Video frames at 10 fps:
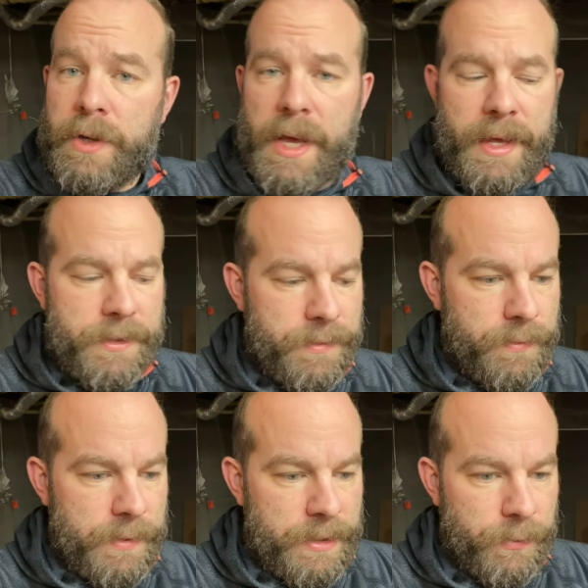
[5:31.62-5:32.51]
yeah,
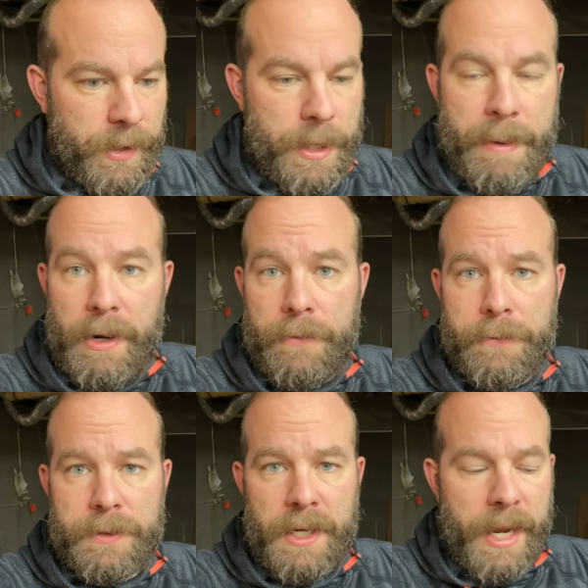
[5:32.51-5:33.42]
that's really about it
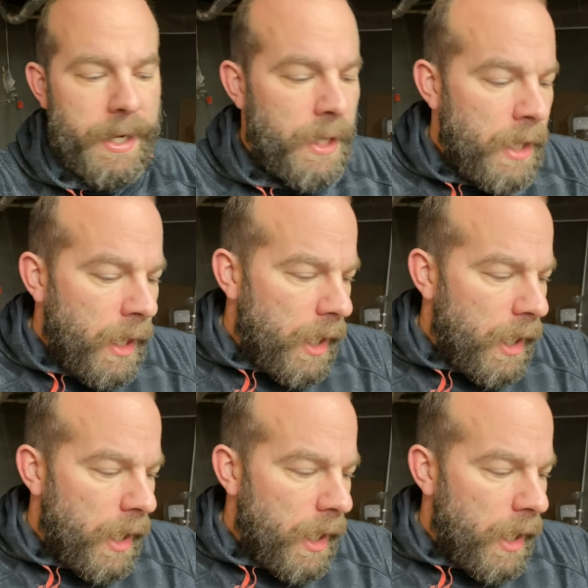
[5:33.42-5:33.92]
for today.